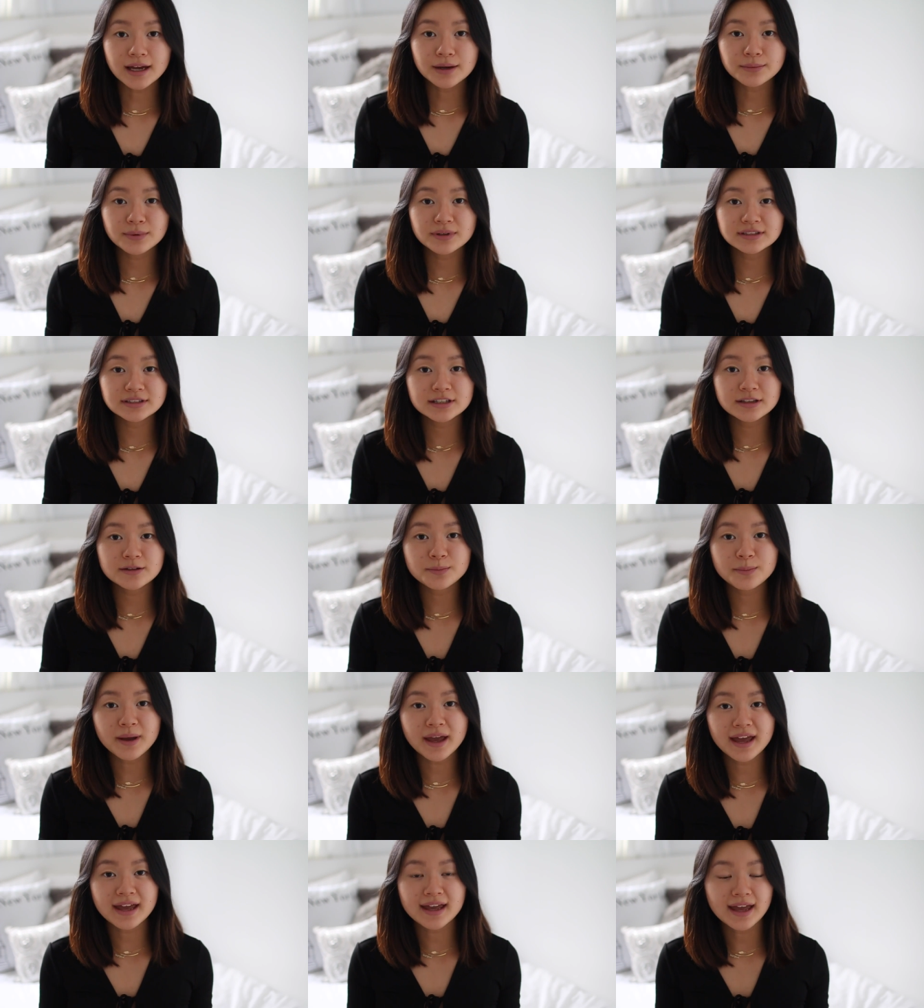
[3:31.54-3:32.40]
I went to the
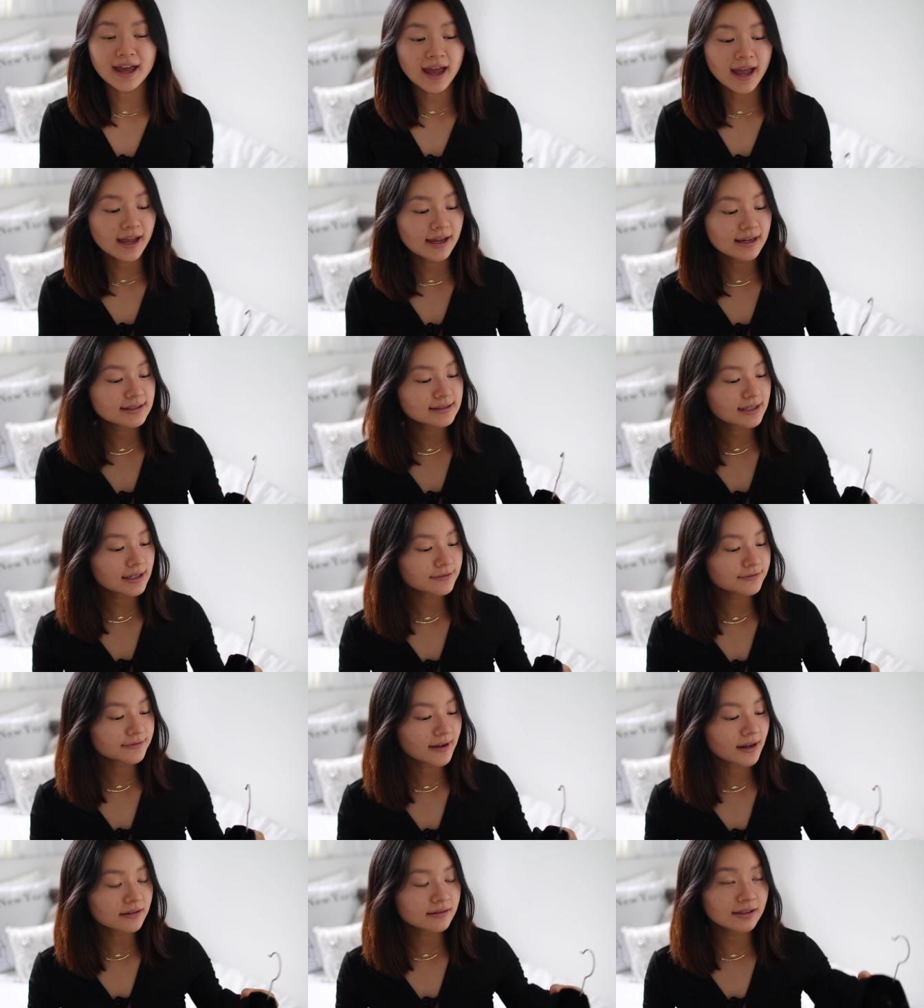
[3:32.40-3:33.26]
Bay and
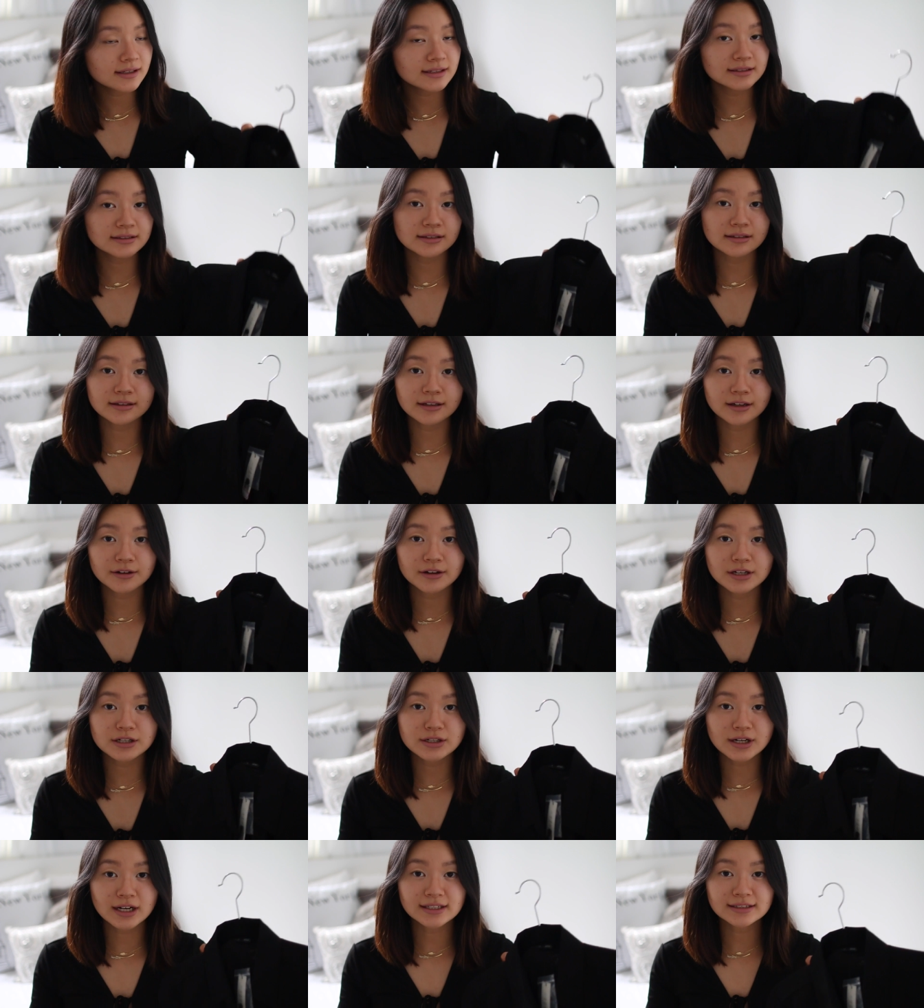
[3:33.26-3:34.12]
I found this
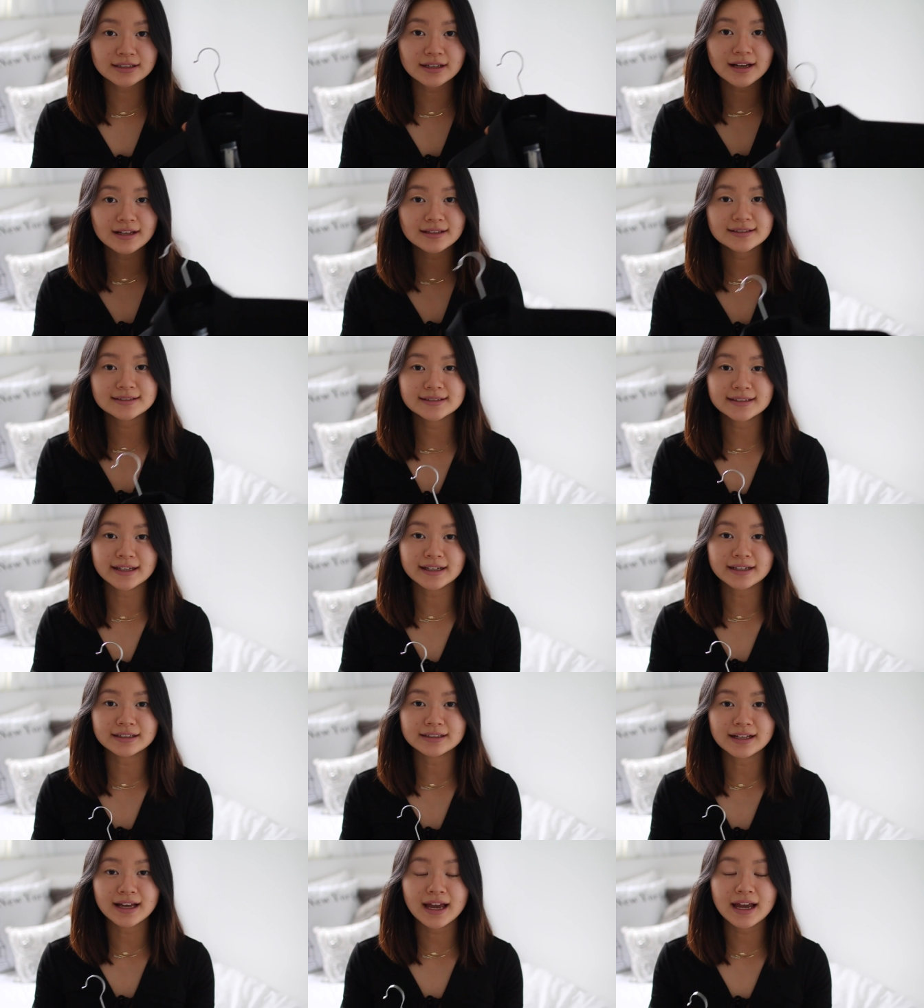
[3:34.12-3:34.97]
Theory dress on
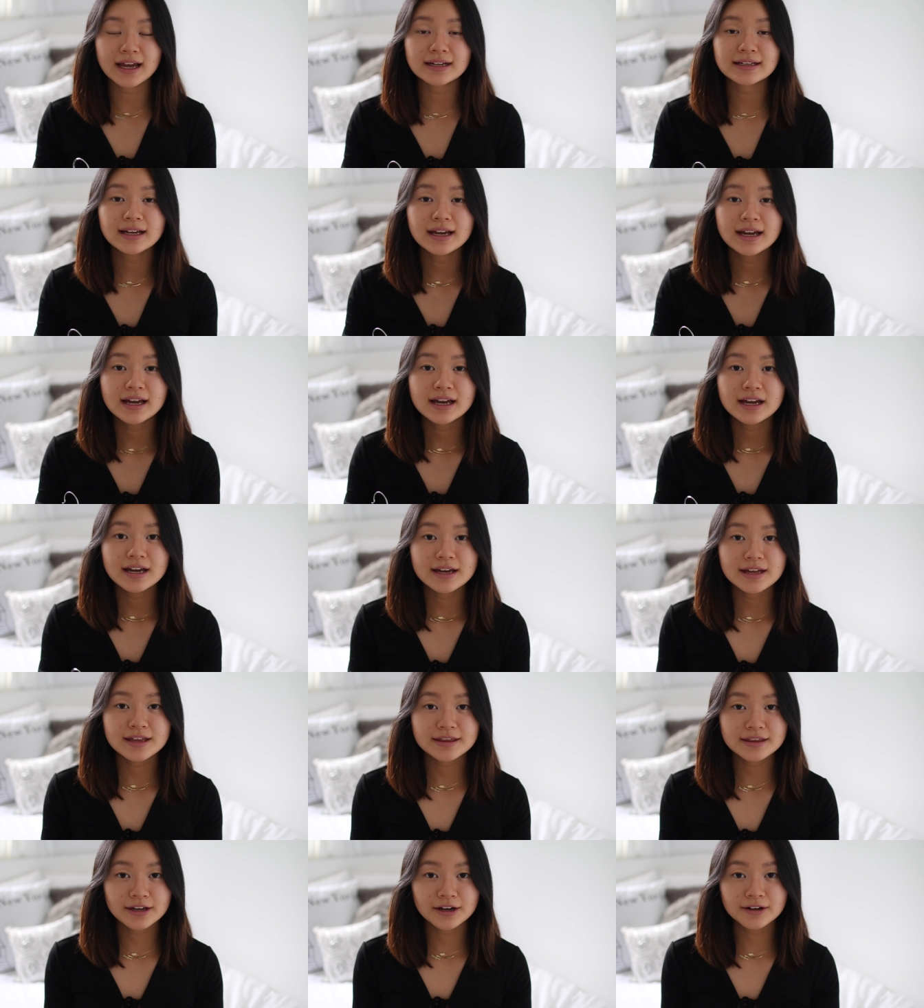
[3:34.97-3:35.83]
sale, and
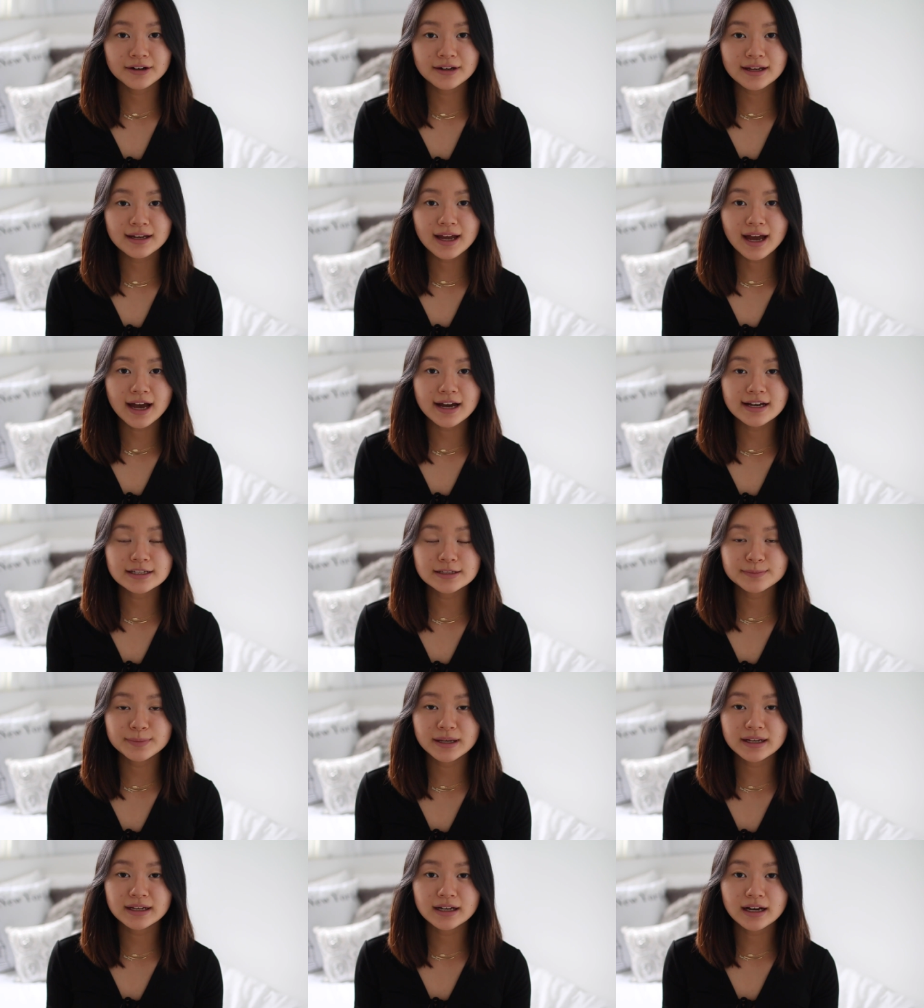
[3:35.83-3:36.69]
Theory
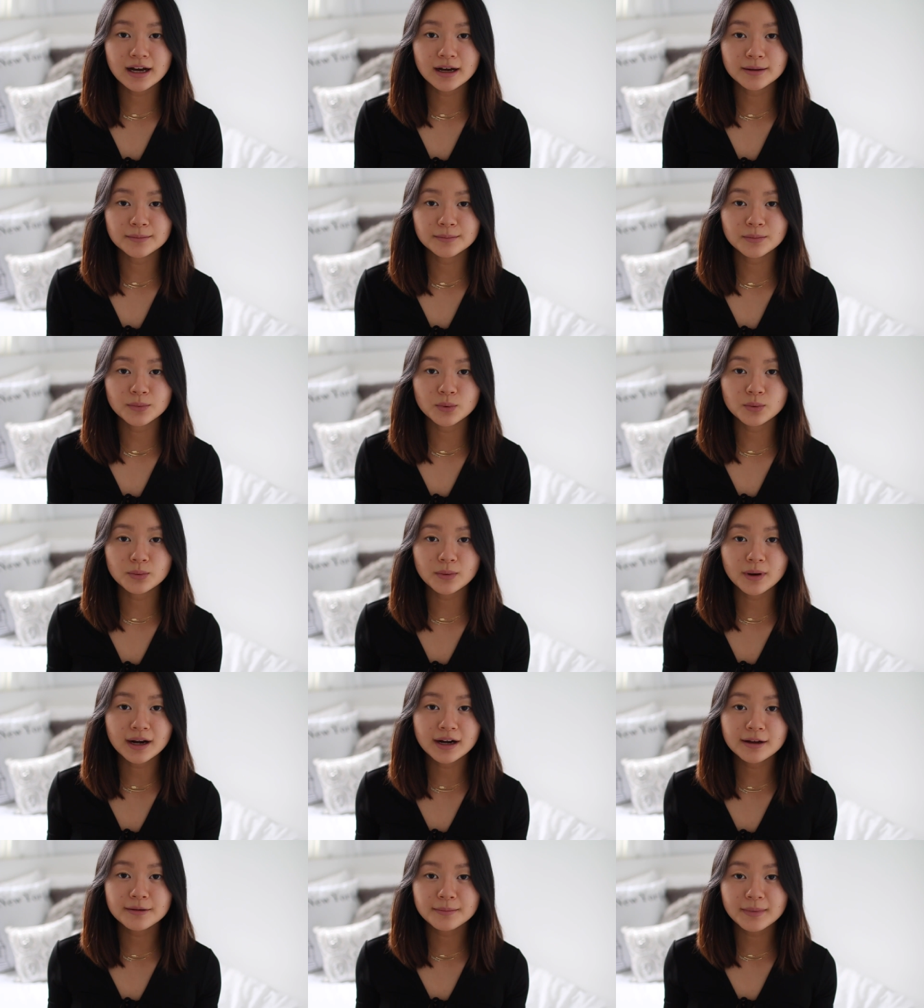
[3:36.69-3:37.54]
has become
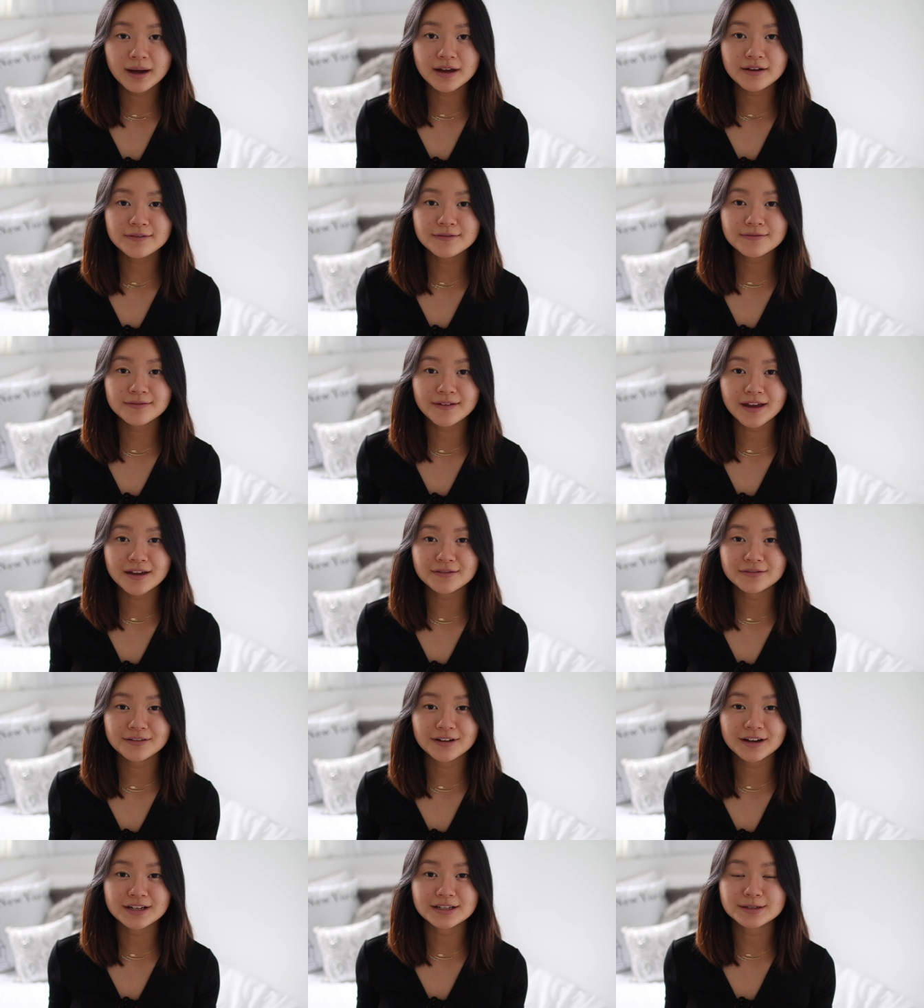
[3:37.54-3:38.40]
one of my
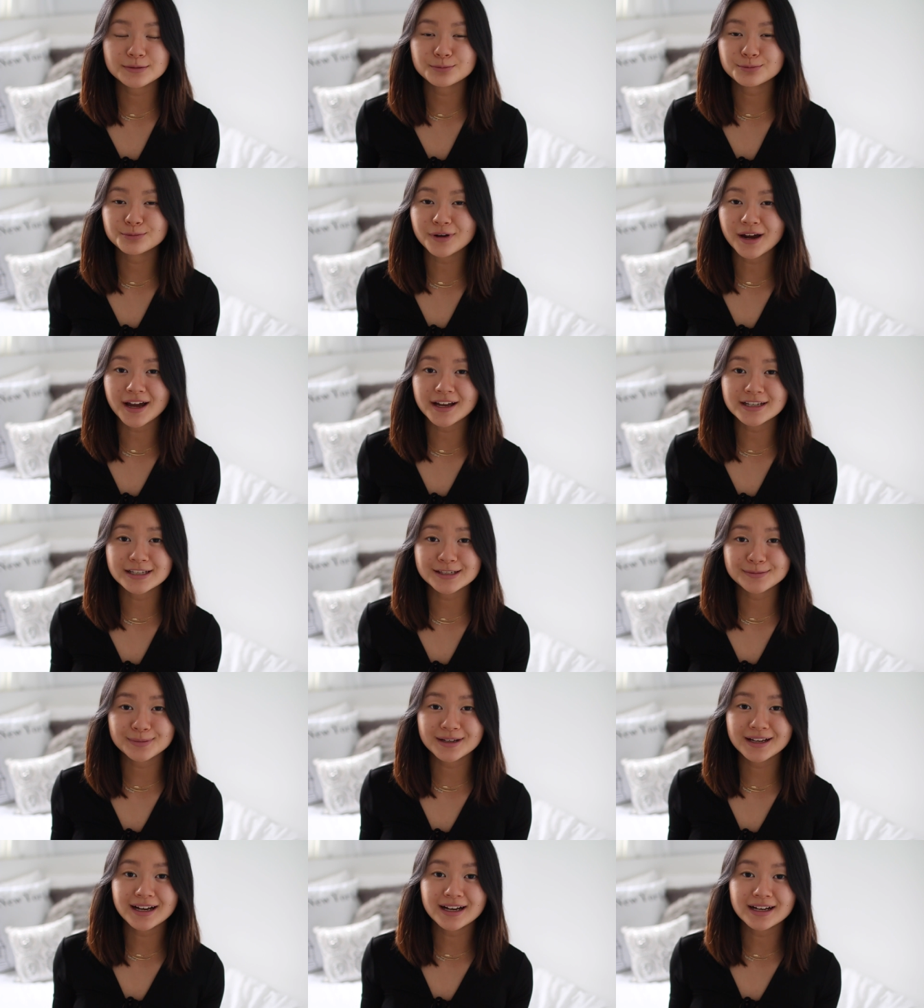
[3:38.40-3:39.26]
favorite
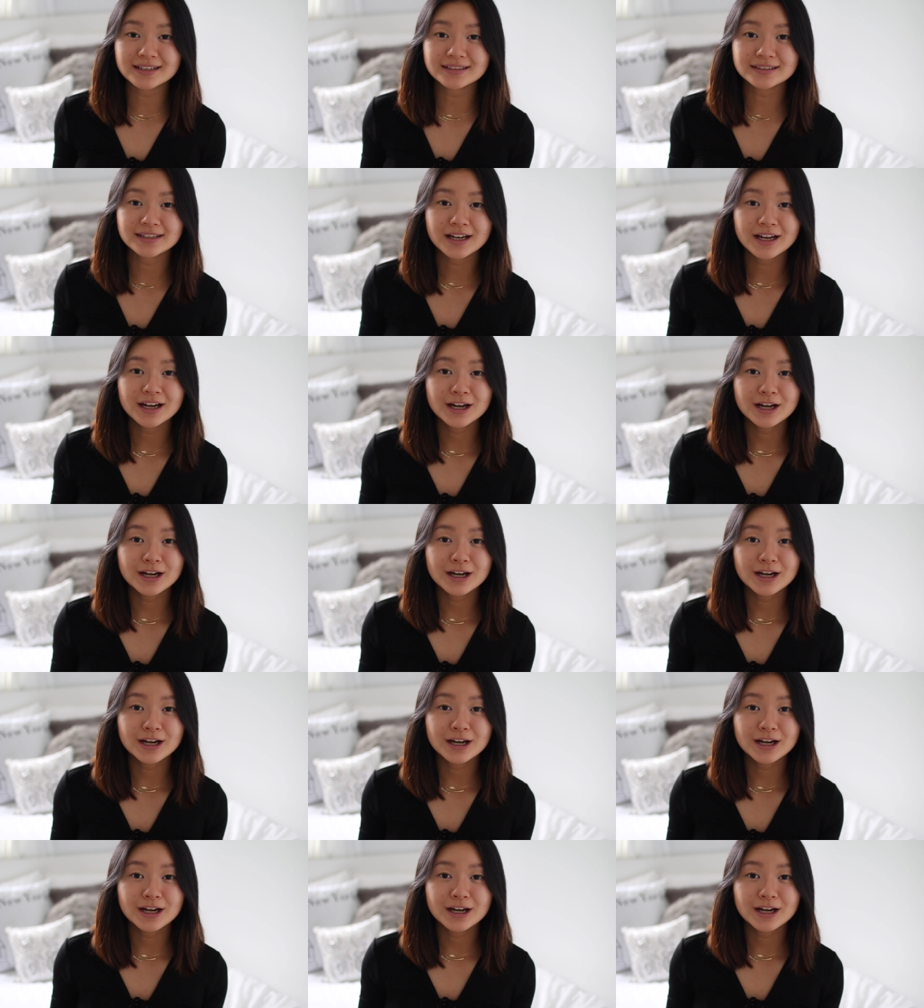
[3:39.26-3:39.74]
brands because